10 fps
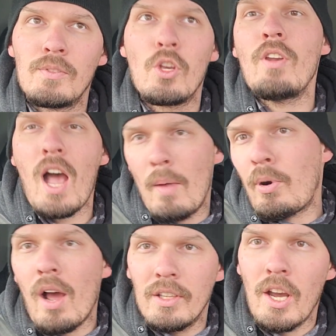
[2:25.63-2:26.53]
So now I'm
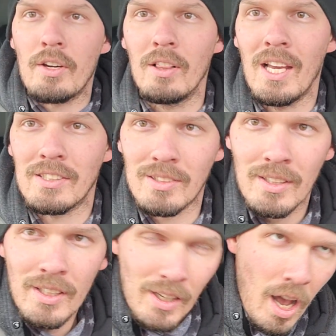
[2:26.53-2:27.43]
probably on a list
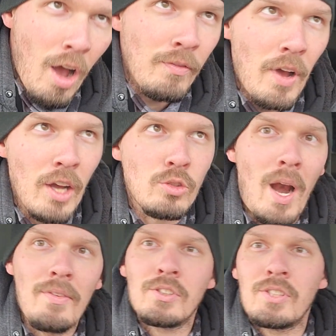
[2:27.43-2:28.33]
of
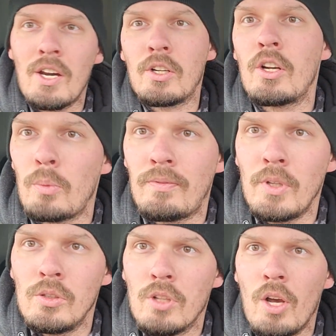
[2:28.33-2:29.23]
drivers that are going to
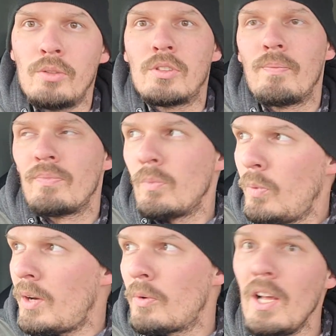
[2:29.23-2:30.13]
refuse loads.
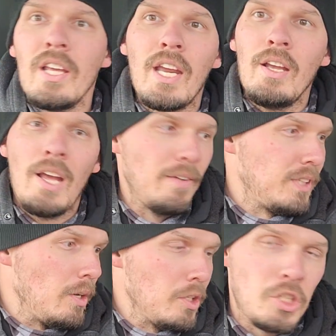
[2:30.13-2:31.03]
When really, if
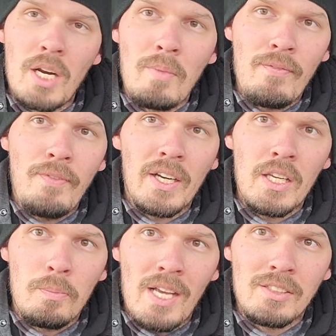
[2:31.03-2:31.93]
they were to check my
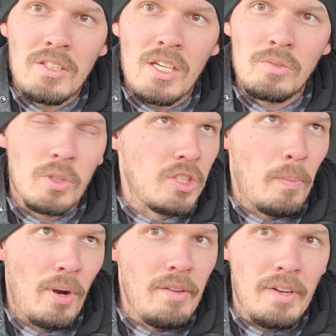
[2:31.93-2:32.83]
fucking messages, which
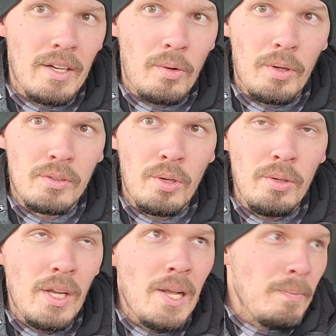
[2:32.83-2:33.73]
they're probably not going
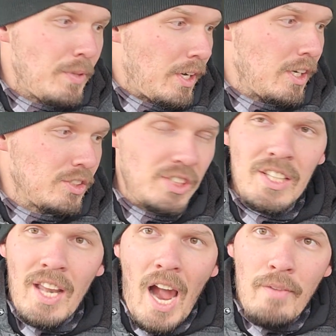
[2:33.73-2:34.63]
to, they're going to
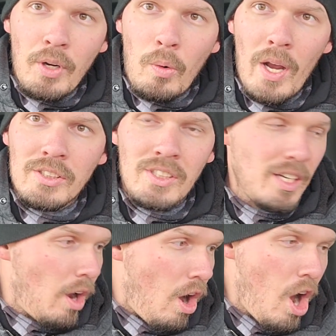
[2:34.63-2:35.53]
see that I've
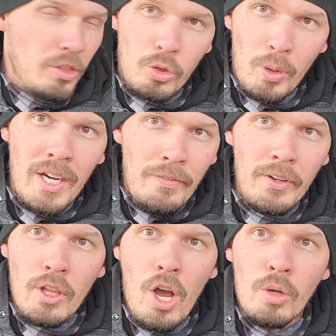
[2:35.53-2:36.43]
requested on 3
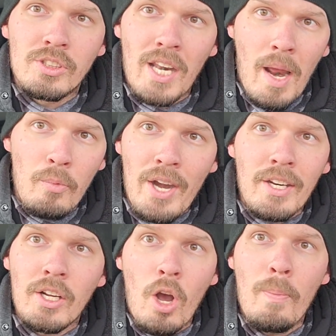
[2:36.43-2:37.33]
different loads that I'm
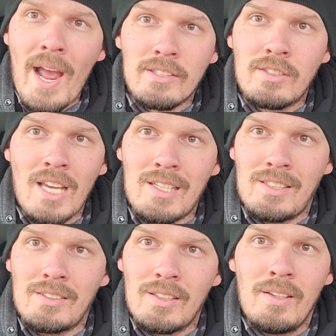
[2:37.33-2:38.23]
ready to go back to
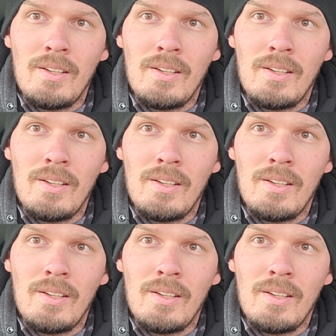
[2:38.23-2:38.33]
Texas.